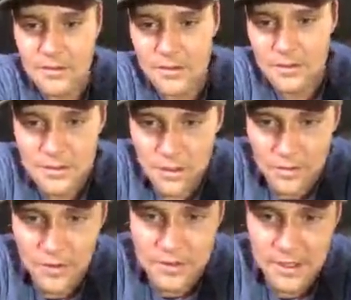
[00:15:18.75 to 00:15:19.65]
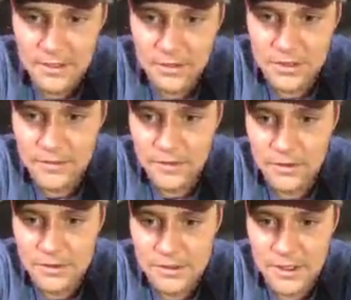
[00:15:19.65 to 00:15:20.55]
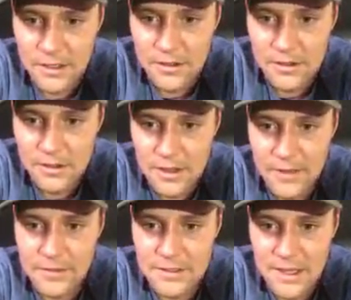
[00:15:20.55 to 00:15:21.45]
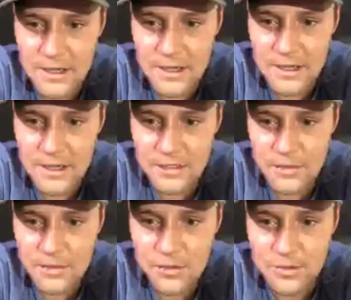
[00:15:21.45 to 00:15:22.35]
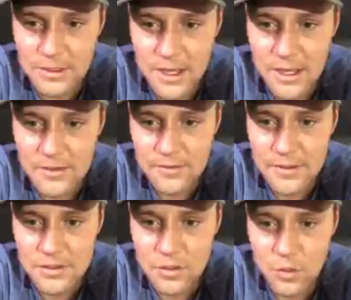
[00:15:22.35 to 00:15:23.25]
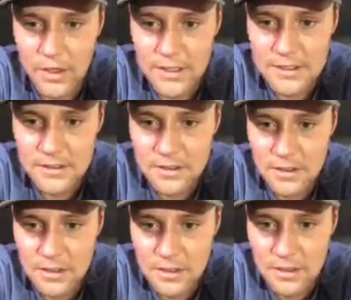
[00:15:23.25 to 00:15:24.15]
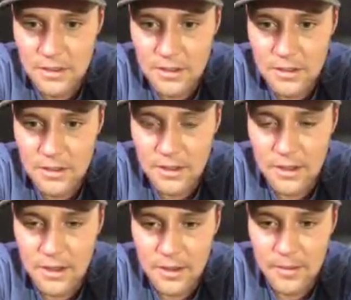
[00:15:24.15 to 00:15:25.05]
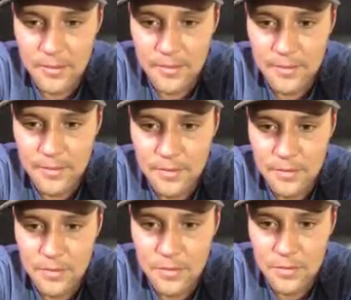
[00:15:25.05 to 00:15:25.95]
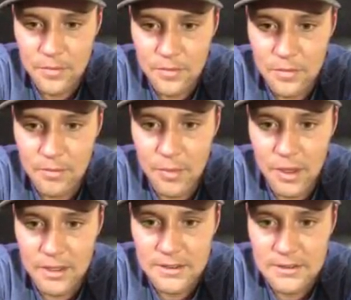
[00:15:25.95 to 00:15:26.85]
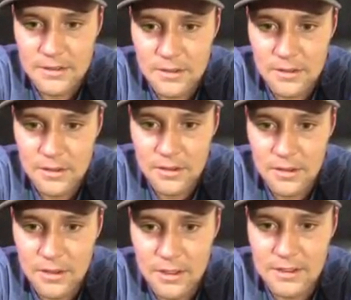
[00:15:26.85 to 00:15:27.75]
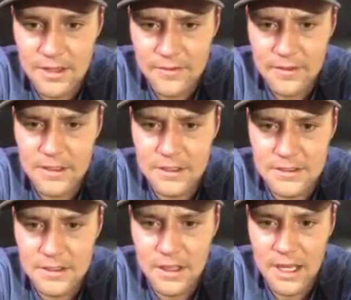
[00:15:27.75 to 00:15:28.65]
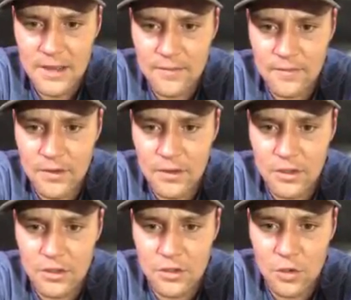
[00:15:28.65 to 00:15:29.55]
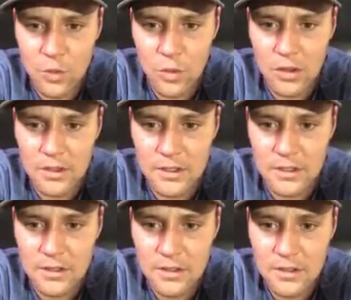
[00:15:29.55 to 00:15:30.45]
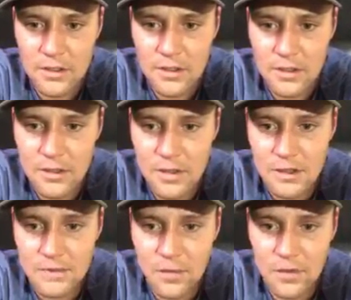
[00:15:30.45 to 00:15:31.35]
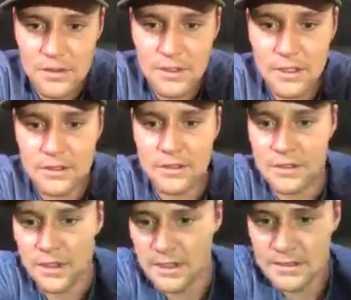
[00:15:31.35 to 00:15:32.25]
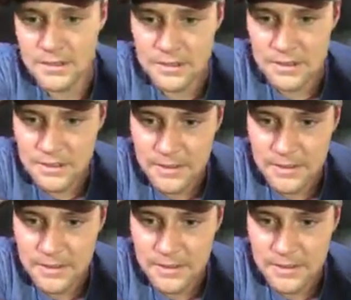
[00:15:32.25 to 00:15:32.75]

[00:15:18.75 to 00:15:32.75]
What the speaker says: Sorry for the technical difficulties. Yeah, I've decided that YouTube Live is great, but it definitely does not have very good quality as far as like just consistency.